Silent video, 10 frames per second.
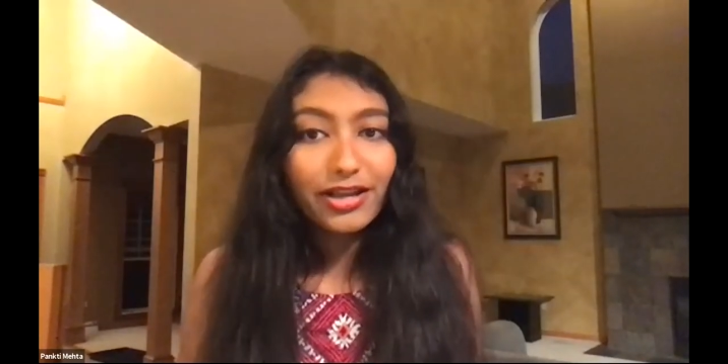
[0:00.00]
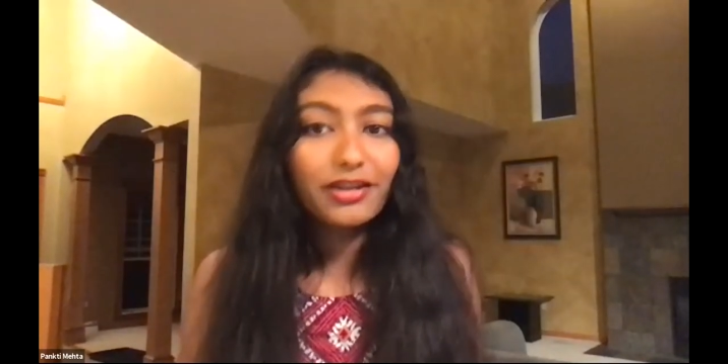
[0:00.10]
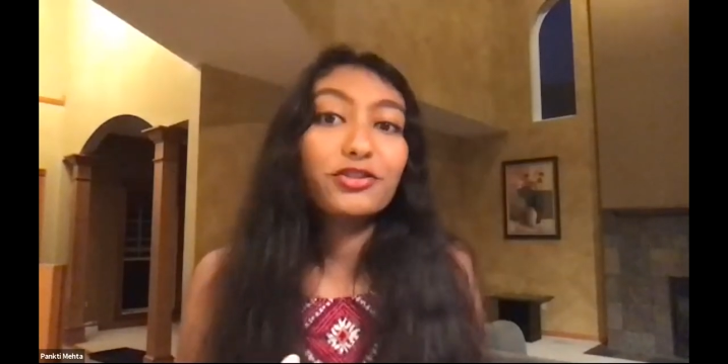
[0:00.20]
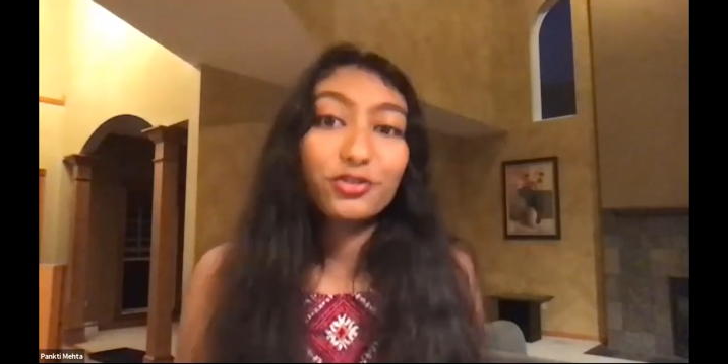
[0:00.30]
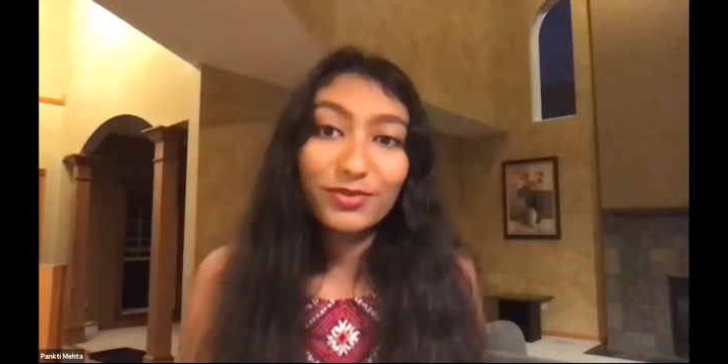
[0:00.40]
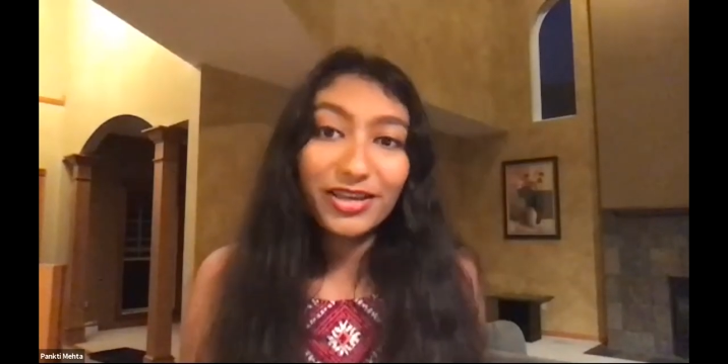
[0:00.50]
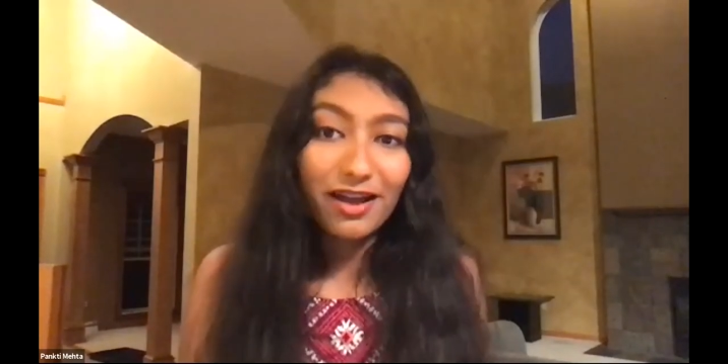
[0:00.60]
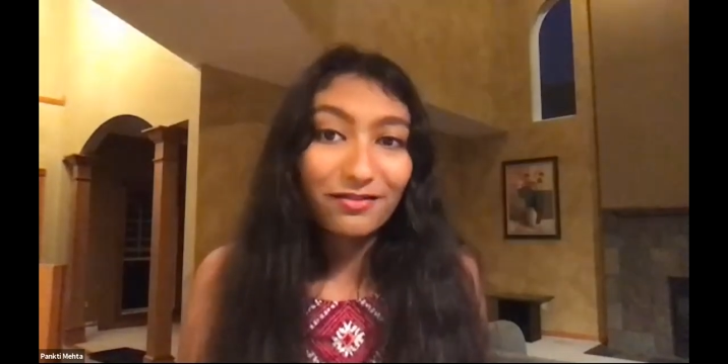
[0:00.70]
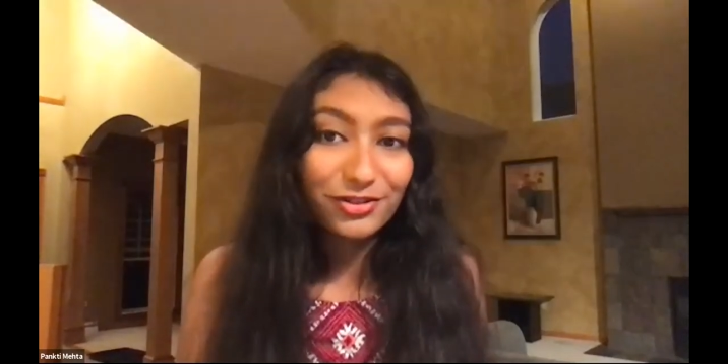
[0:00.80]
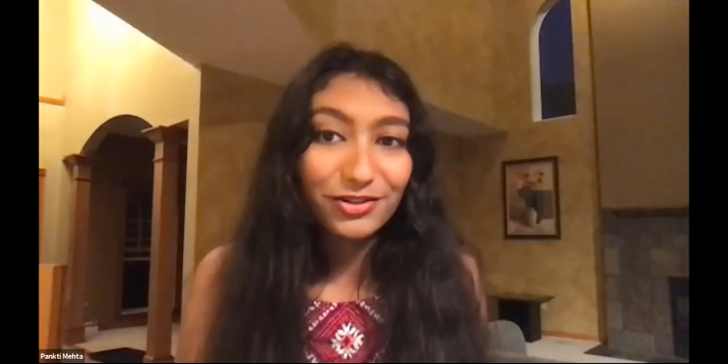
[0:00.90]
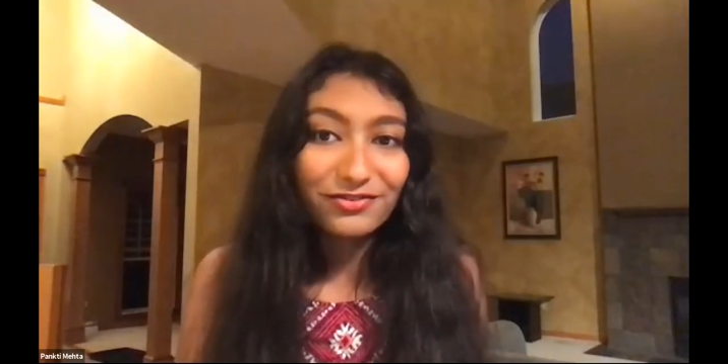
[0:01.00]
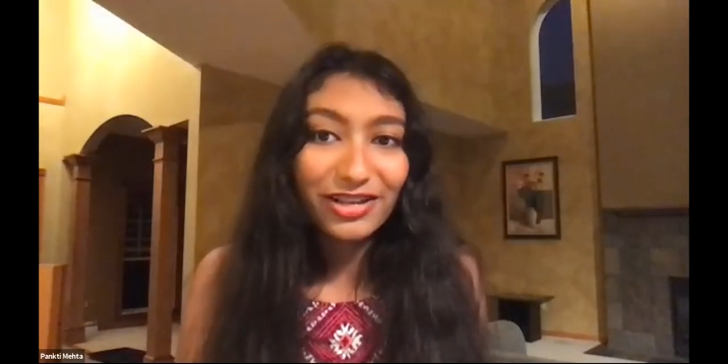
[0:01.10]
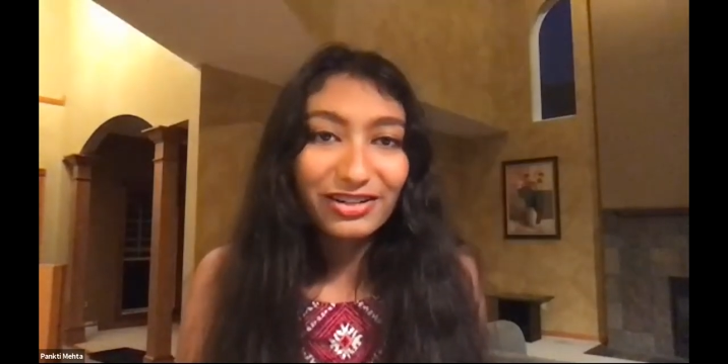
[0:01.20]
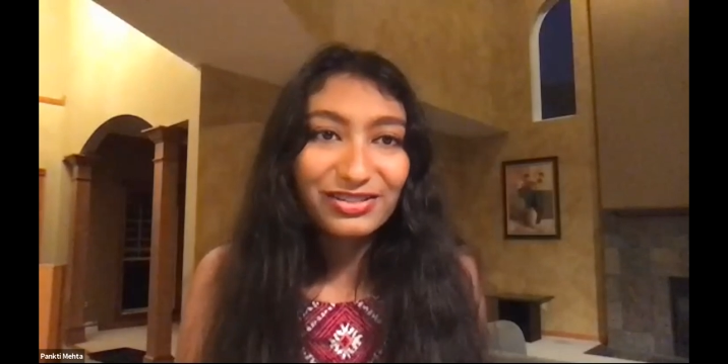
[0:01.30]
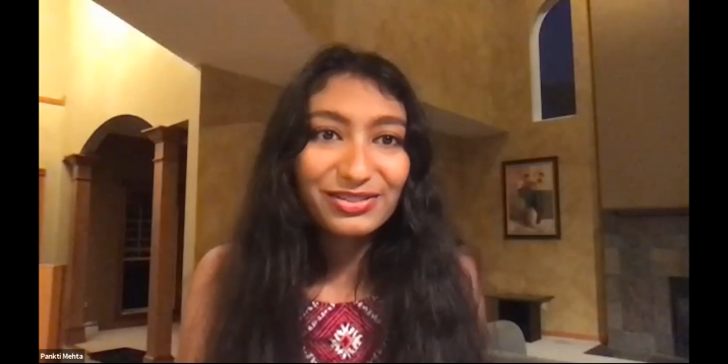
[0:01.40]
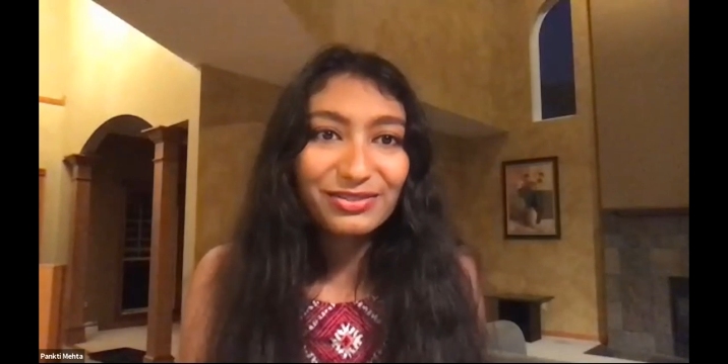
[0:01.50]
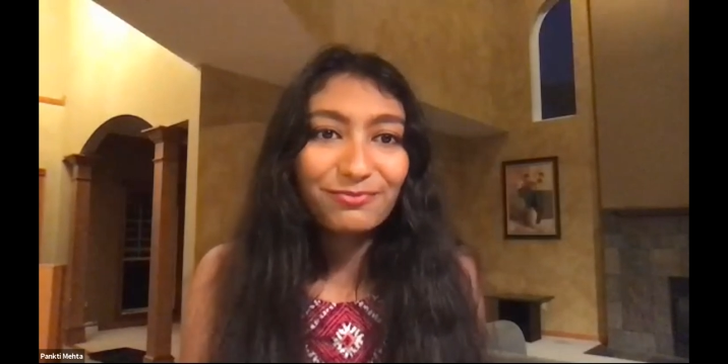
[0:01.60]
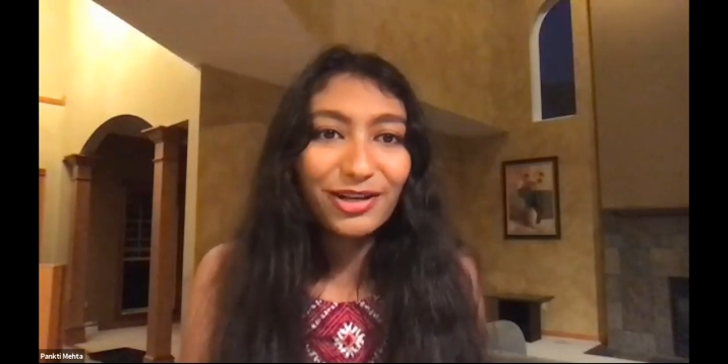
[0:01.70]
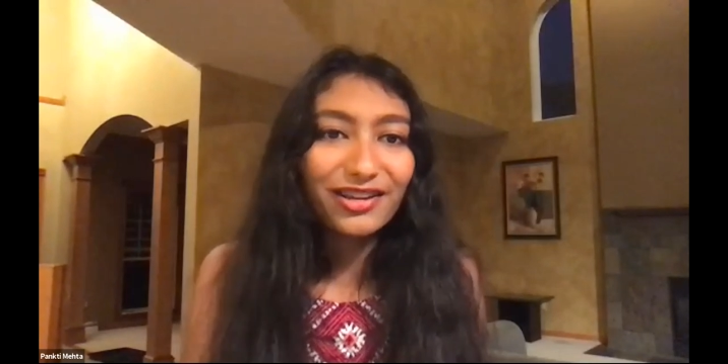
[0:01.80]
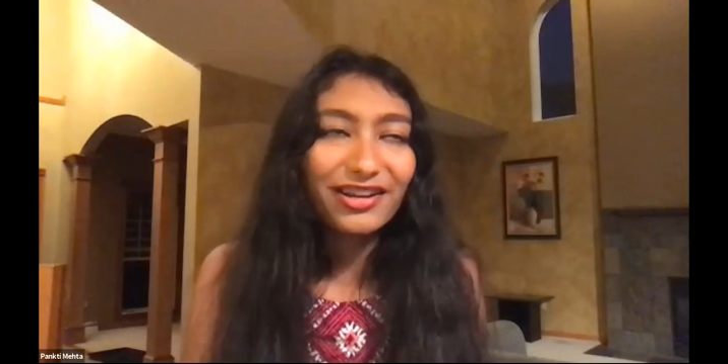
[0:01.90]
and Adobe After Effects,
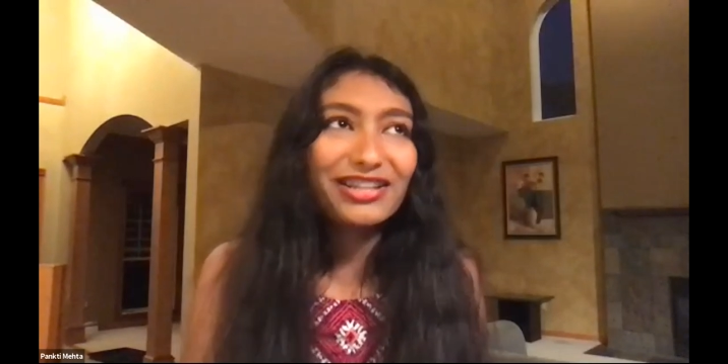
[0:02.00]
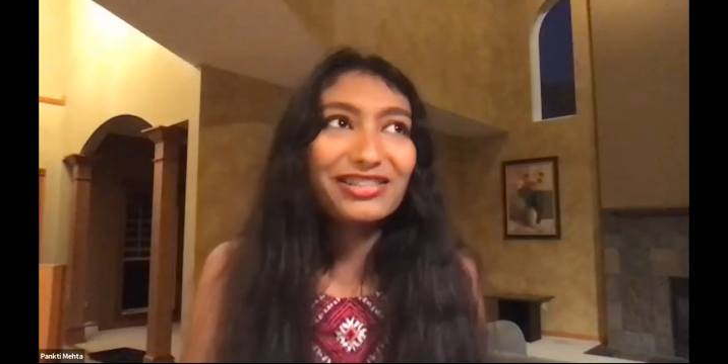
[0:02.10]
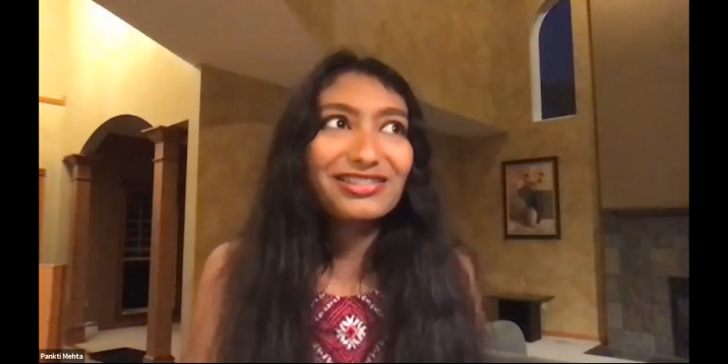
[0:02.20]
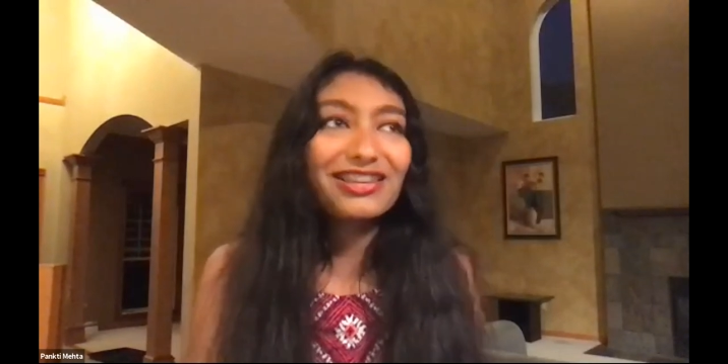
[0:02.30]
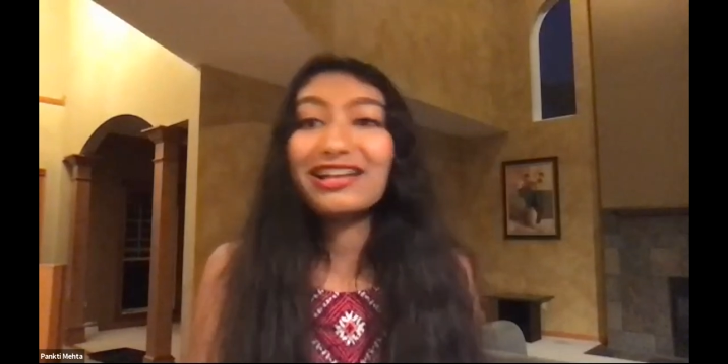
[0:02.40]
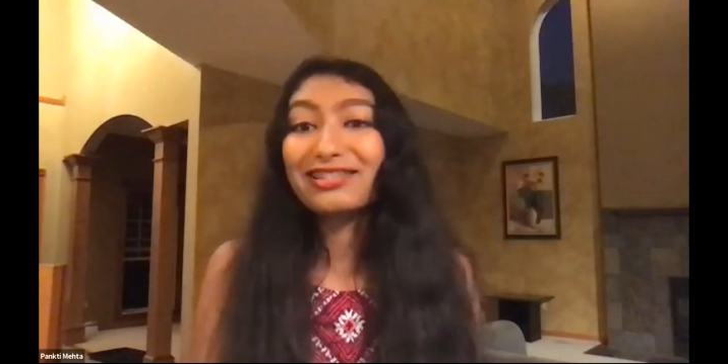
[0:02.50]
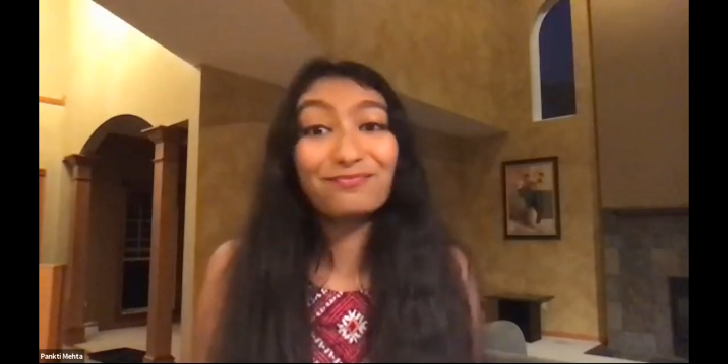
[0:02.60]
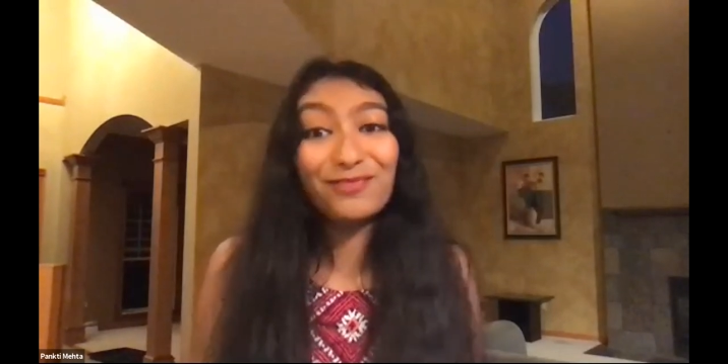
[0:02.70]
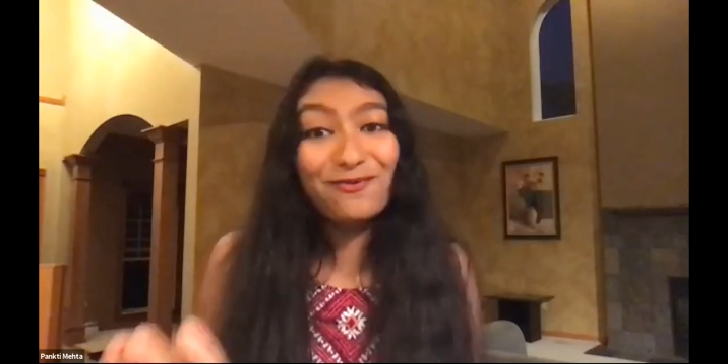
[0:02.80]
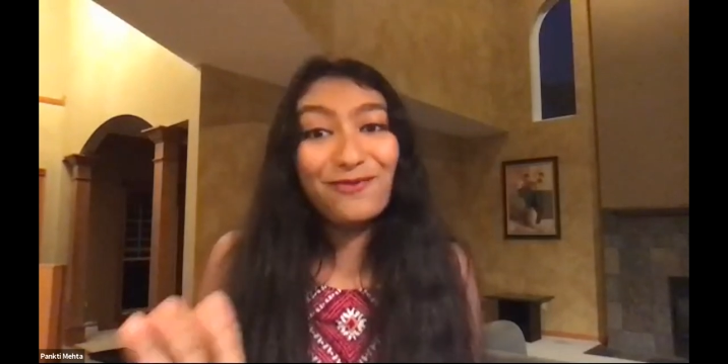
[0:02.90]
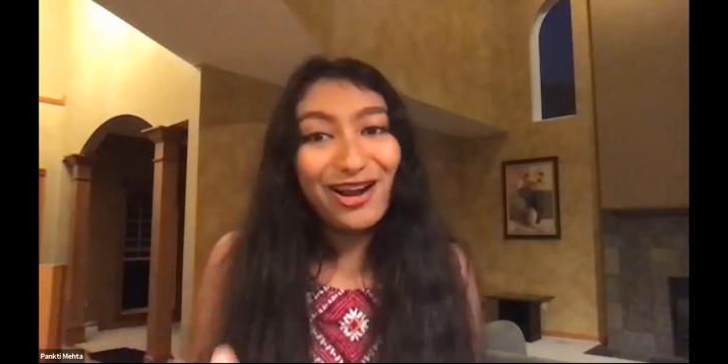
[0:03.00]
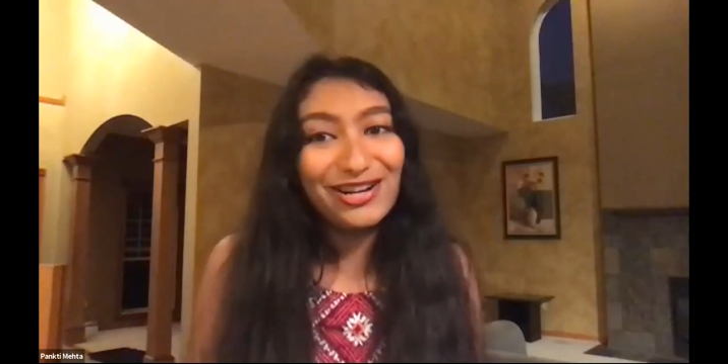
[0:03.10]
but it's beware.